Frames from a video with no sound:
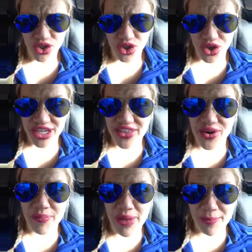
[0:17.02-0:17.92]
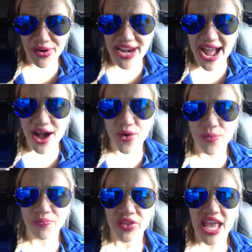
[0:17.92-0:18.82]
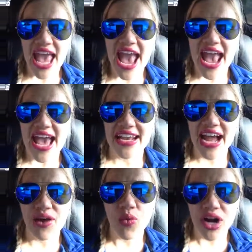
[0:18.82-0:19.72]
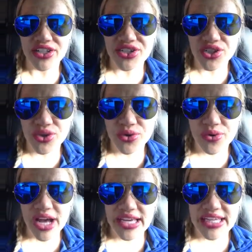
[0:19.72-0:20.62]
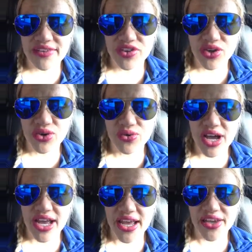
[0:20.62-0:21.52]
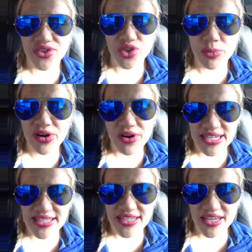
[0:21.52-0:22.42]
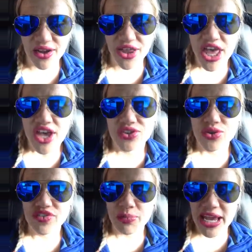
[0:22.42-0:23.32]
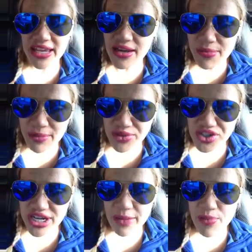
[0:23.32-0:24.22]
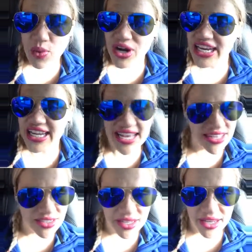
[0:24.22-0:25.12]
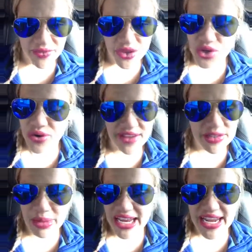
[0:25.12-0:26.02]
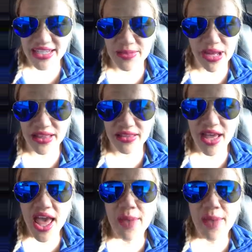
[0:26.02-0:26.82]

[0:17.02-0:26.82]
you're either a member now and I want to give you a super crazy deal. So if you're paying a membership, we're going to cancel it. You don't have to pay next month